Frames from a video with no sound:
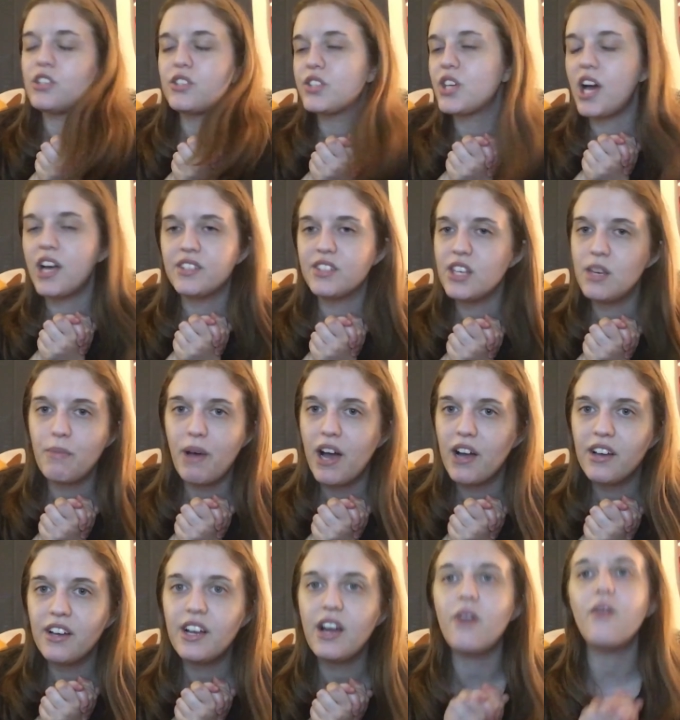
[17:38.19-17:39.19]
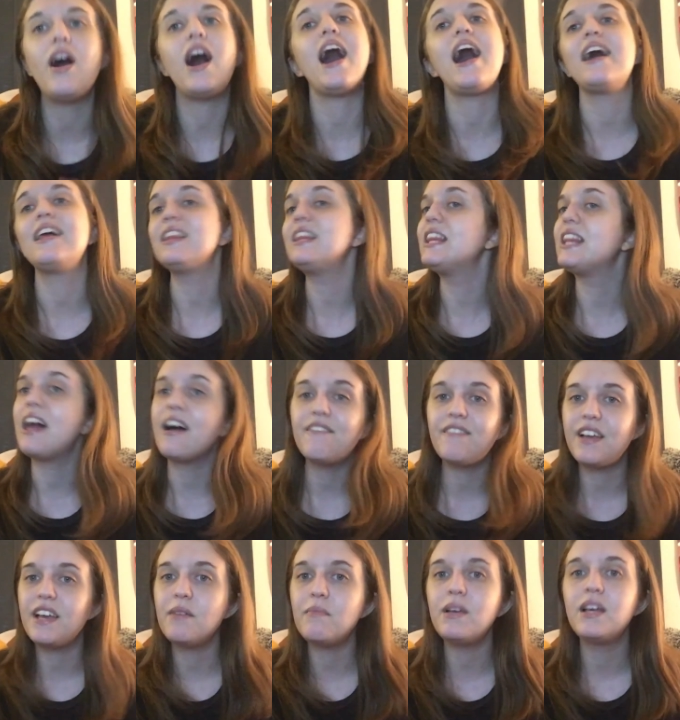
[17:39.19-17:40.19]
as Katsuki Bakugo. I love
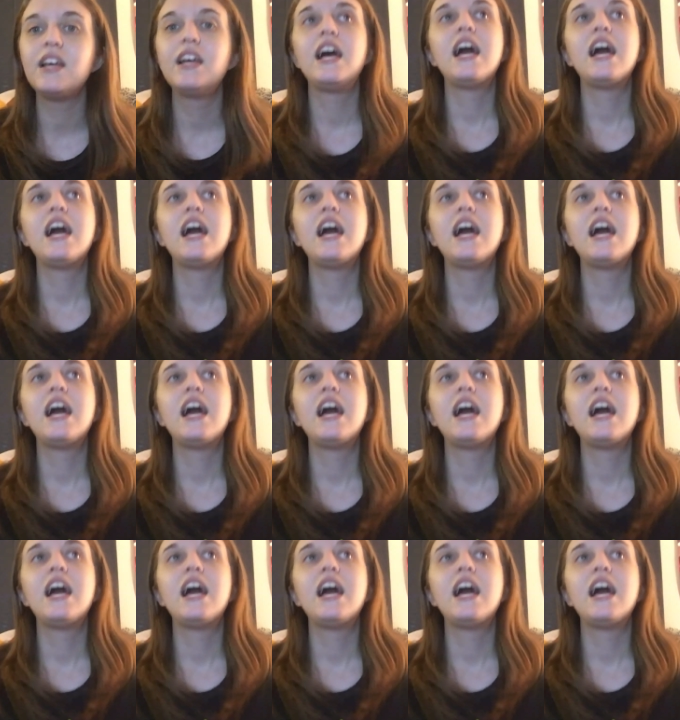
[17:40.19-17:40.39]
him.